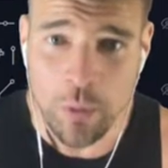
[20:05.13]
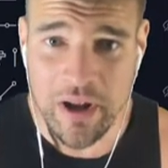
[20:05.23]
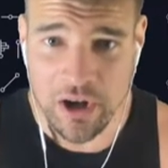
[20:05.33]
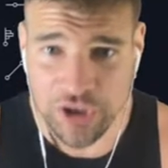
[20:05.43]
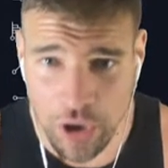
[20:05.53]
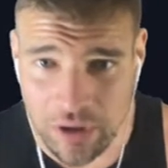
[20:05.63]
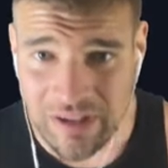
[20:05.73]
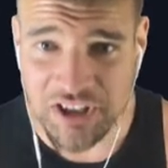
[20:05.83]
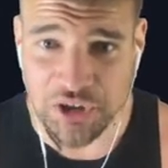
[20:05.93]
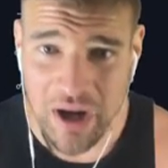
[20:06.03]
We are
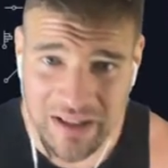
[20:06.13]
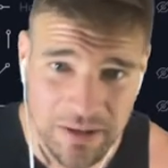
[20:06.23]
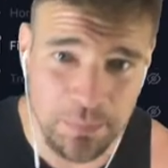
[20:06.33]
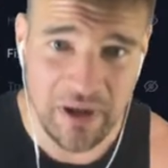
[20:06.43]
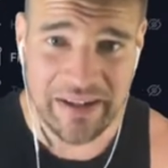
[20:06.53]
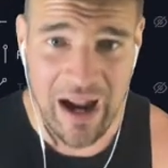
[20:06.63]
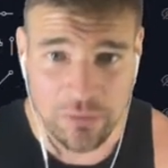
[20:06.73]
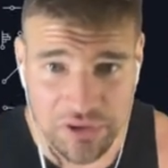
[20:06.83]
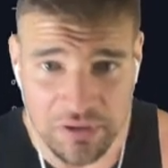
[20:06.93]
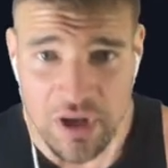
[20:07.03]
currently trying to break
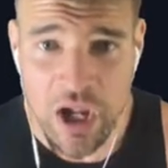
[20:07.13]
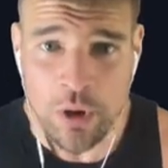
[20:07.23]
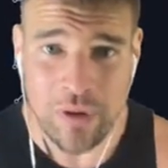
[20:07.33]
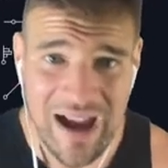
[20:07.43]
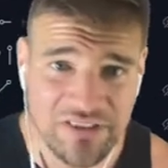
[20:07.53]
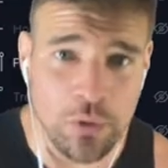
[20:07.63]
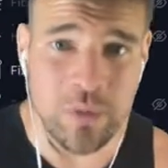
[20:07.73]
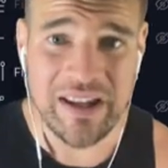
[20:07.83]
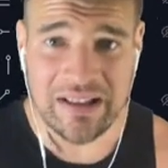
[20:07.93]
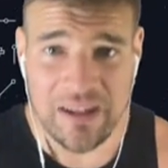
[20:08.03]
out. We're at the
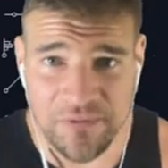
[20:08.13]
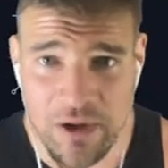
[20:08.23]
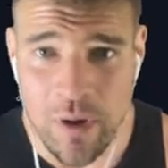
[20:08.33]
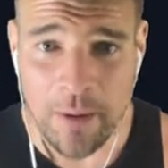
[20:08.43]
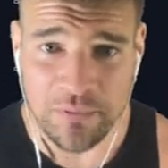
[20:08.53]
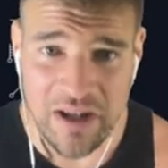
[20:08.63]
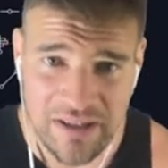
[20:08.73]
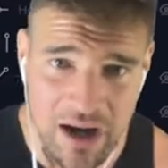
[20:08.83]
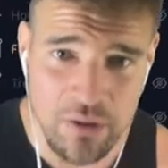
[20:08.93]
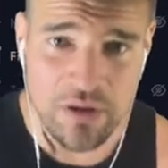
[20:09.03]
weekly VWAP right
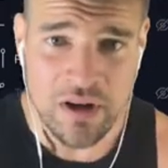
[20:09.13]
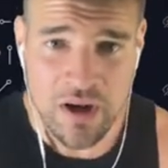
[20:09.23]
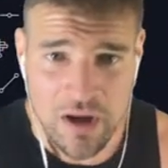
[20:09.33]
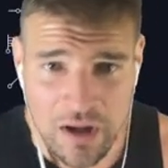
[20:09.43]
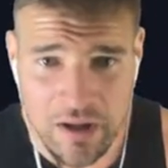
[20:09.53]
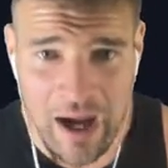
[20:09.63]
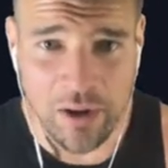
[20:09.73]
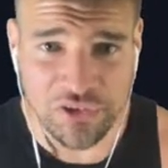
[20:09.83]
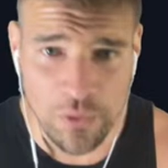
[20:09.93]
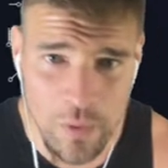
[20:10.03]
now.
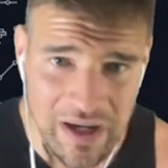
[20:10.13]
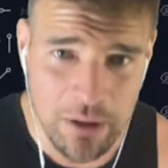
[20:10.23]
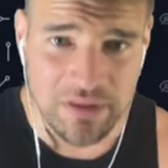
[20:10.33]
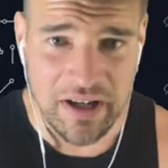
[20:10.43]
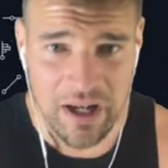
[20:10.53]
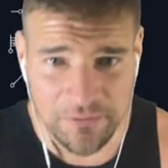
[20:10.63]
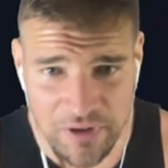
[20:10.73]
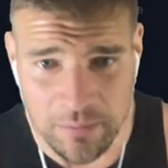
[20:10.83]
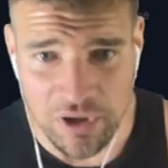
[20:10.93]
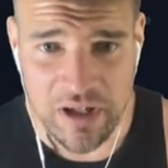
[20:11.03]
How's the 1 hour time
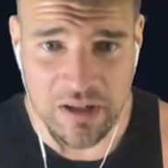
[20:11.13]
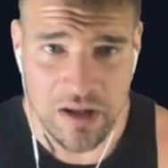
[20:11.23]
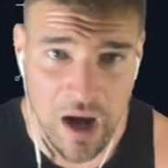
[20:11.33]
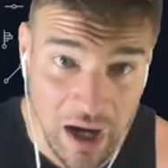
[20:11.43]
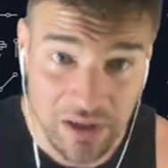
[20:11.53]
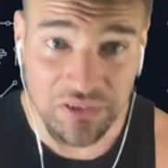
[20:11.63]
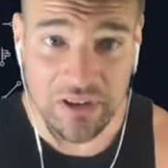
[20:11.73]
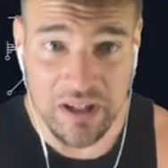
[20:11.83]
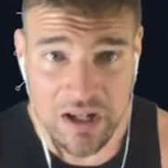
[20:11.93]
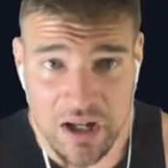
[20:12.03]
frame looking?
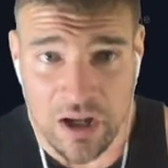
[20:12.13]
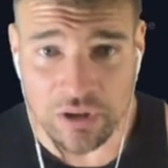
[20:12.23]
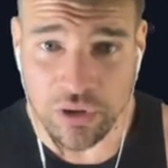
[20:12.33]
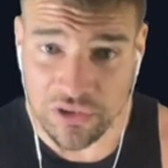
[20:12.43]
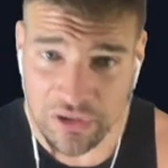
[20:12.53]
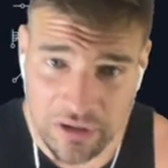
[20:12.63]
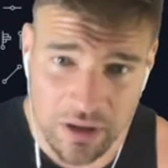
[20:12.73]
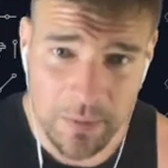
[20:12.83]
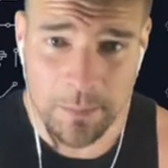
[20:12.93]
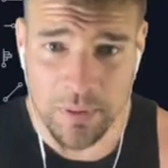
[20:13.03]
Honestly, looks a
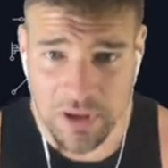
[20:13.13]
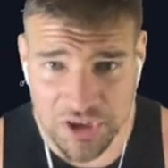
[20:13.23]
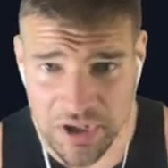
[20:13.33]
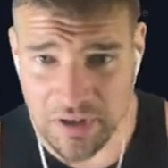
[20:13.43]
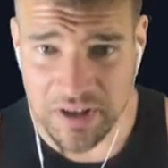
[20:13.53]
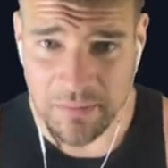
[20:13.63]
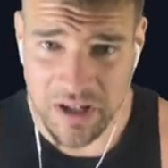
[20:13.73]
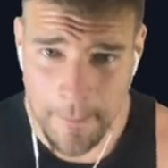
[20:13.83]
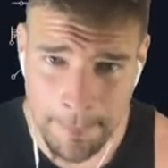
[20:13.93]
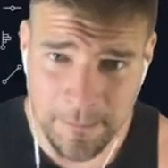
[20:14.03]
little bit bullish here to
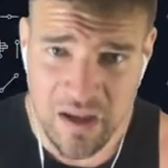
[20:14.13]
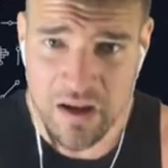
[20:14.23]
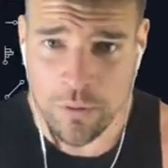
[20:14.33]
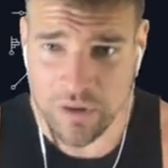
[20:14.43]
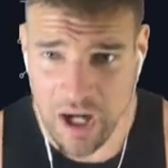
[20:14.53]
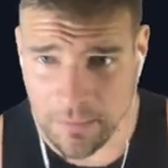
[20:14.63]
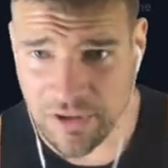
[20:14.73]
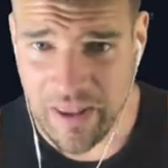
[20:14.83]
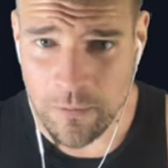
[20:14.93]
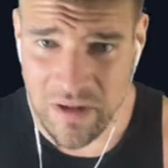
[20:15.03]
me. We're coming
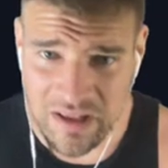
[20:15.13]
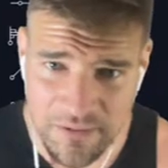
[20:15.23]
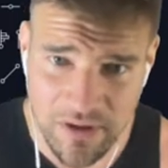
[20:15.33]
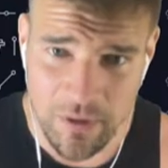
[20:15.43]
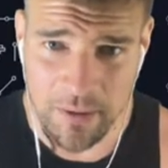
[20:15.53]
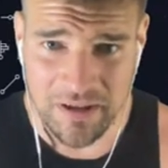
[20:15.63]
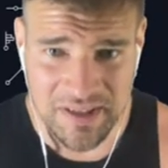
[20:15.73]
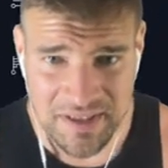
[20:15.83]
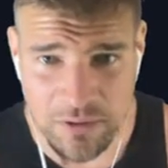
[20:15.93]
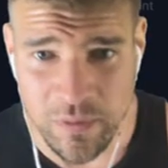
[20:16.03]
to that weekly VWAP.
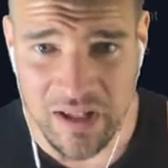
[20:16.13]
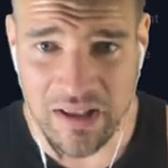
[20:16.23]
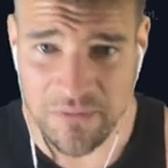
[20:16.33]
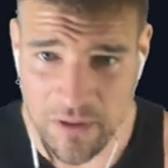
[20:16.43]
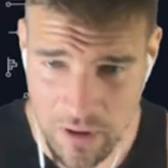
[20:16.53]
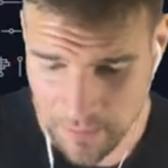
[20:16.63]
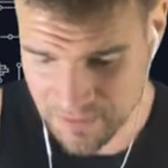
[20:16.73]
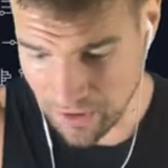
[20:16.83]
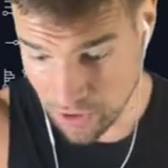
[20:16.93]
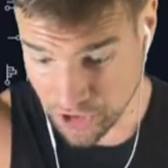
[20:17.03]
Let's see. Weekly
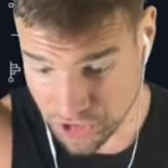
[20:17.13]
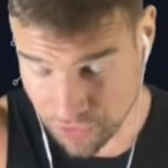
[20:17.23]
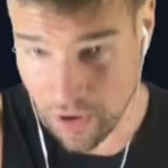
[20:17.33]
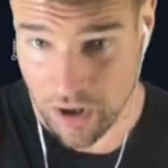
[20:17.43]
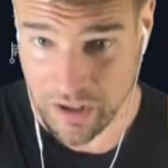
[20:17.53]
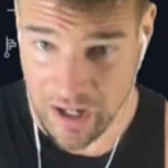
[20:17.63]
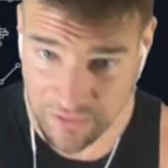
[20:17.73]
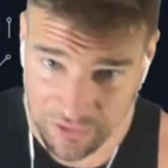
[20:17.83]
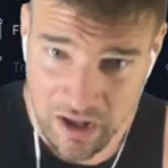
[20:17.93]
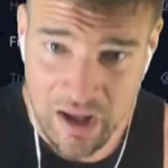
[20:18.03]
VWAPs are strong,
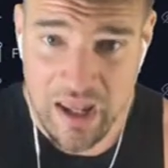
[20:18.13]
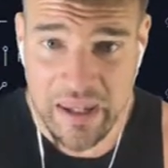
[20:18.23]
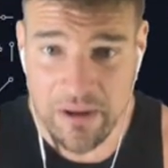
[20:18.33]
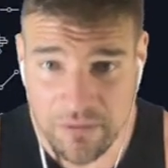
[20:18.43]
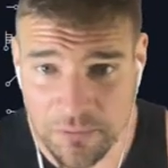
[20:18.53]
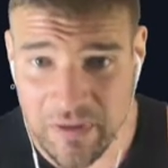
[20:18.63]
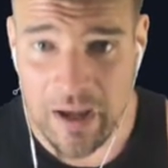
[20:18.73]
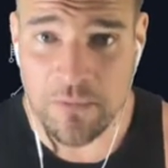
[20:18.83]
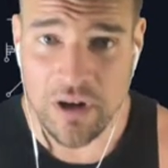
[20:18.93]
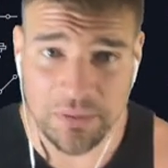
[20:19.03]
guys. Even if we
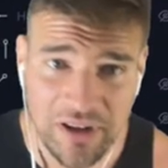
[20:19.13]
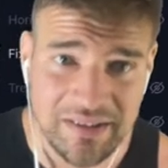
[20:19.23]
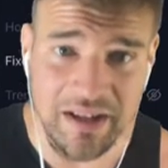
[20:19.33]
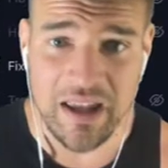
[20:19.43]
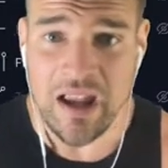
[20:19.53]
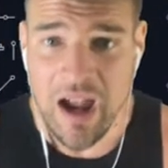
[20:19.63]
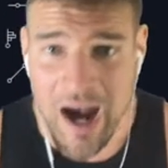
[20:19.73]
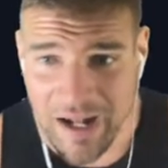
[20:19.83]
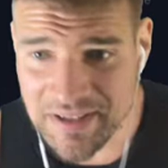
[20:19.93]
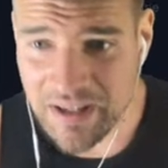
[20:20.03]
get more upside today,
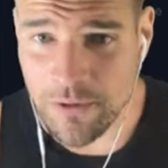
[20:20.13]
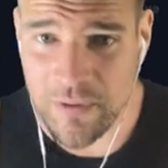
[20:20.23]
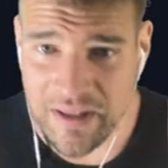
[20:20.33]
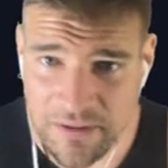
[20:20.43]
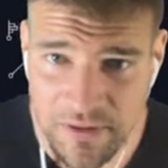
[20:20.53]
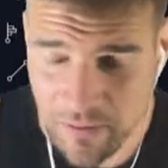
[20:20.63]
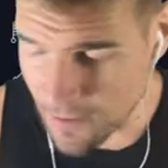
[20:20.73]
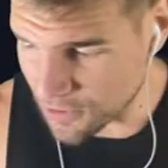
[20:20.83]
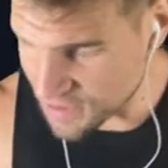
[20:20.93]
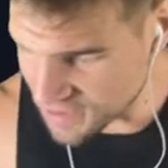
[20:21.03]
I'd say the weekly
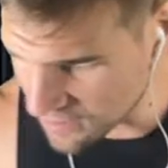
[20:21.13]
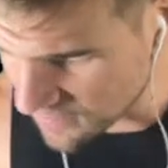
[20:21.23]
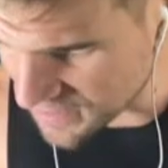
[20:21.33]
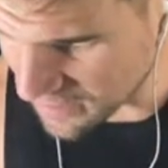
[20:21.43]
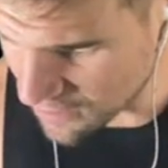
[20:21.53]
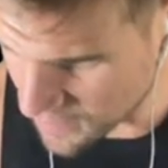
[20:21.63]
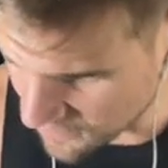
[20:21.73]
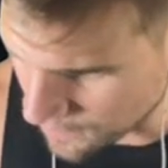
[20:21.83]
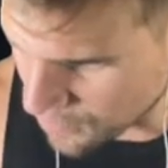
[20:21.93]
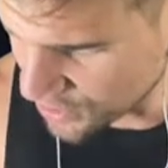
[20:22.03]
VWAP could still give us a little bit
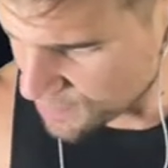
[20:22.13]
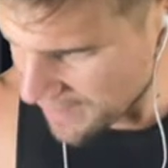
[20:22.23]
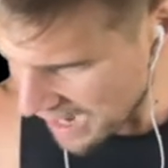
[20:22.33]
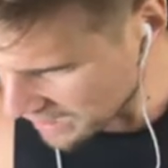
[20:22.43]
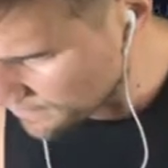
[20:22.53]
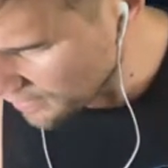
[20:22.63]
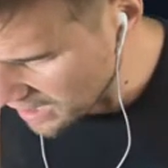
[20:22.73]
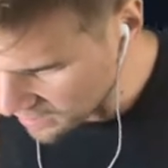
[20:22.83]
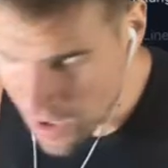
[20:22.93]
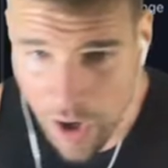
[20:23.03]
of a push back.
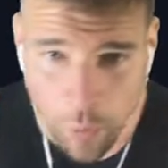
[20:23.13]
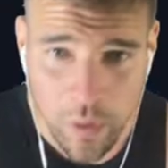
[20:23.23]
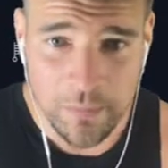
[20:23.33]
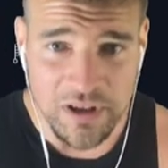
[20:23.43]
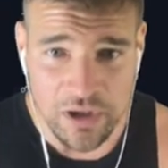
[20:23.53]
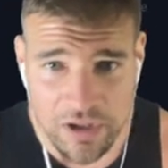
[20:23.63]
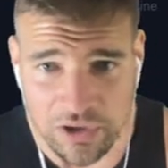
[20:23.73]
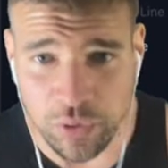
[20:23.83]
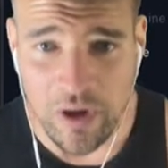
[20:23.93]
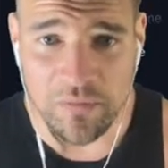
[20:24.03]
But when we look at
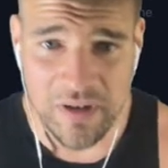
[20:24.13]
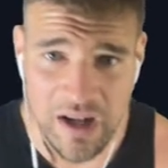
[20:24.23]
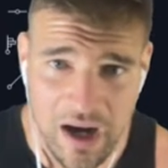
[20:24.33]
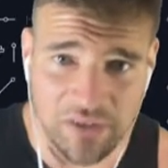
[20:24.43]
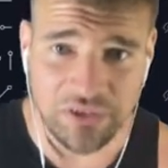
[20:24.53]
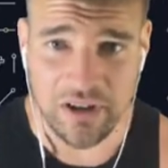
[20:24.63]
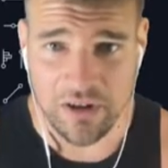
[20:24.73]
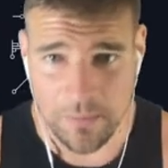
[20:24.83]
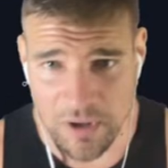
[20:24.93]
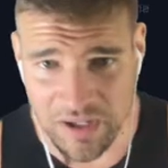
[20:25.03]
our 12-minute
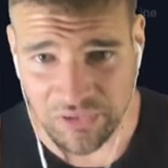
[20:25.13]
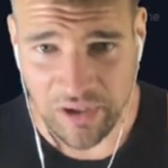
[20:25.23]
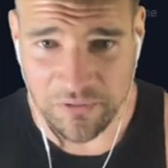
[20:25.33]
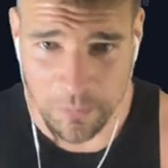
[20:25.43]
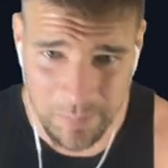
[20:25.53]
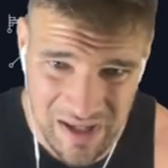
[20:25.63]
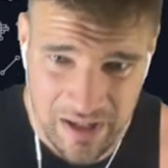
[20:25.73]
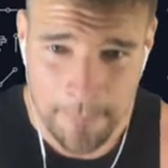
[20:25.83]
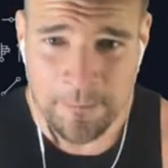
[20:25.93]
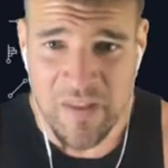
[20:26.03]
oscillator on Market Cipher
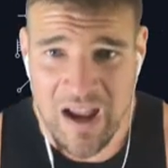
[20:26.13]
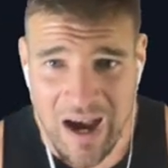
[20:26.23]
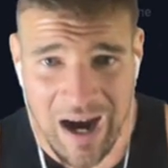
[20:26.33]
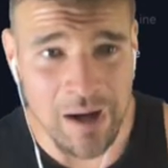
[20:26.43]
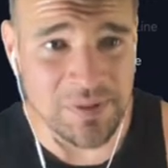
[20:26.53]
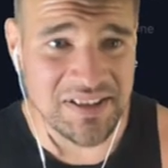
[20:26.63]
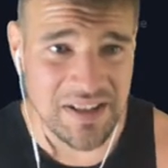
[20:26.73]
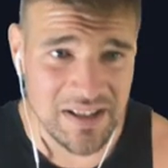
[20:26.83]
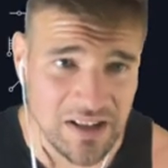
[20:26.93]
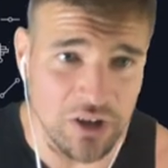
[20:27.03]
B, I'm
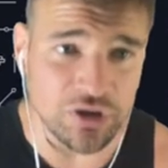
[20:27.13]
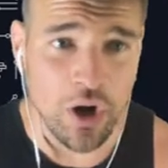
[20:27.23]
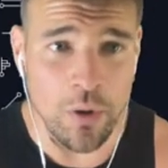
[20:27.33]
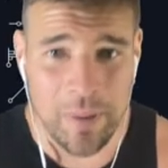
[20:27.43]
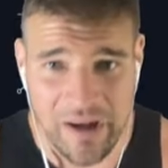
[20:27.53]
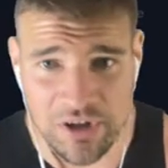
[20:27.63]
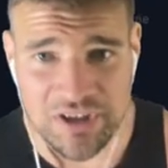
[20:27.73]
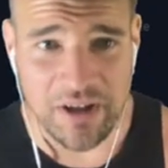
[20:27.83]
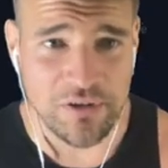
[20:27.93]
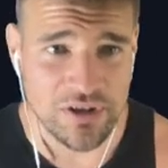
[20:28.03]
seeing no
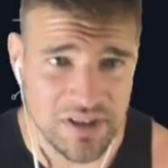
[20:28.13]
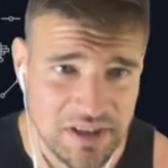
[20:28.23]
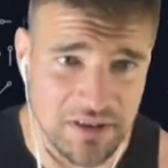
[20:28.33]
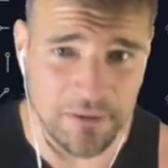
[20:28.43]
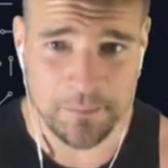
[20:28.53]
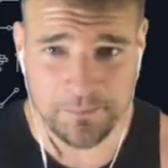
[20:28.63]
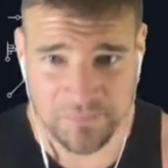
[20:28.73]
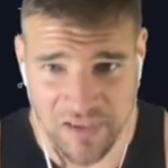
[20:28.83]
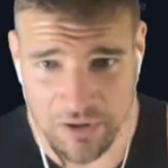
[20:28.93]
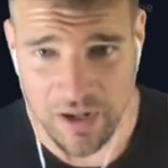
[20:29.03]
bearish divergences here,
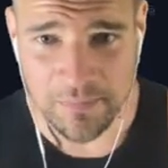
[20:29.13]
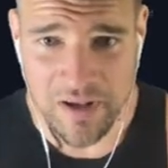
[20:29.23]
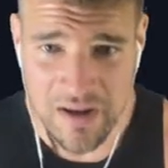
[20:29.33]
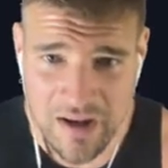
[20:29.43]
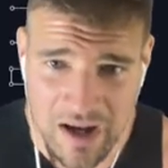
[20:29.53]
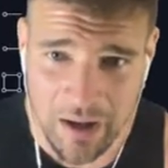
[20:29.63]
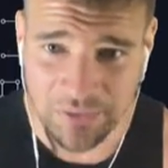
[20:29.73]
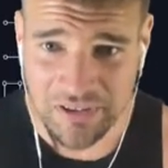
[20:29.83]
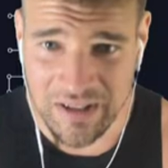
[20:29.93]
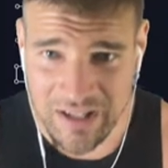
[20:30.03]
all right?
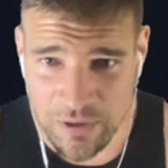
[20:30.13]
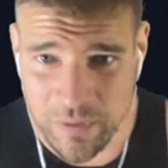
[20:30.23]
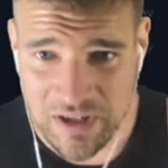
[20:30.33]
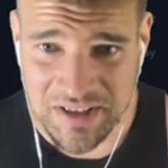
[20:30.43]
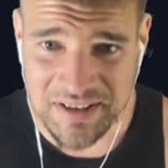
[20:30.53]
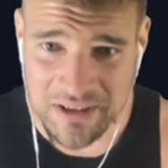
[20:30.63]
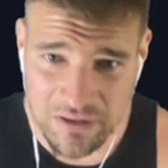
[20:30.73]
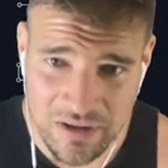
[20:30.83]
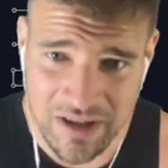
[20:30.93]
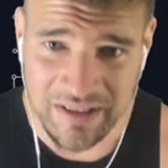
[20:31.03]
I'm seeing like we could
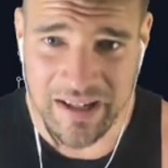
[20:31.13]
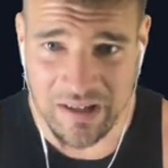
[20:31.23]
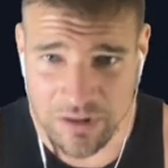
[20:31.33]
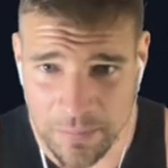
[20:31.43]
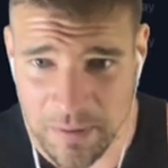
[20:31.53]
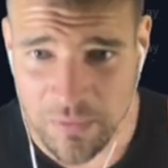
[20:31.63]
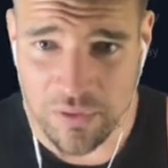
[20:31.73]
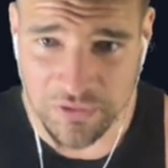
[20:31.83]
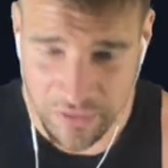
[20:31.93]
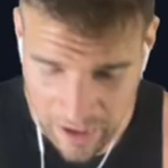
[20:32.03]
still get a little bit
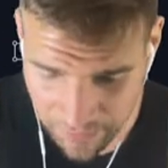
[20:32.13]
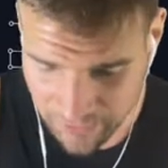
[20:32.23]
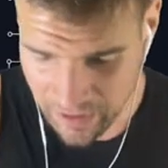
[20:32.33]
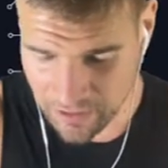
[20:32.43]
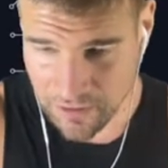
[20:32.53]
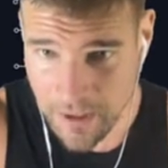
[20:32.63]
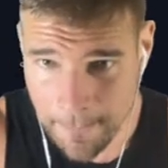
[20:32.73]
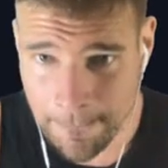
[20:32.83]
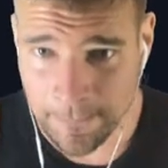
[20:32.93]
moved to the upside here, right?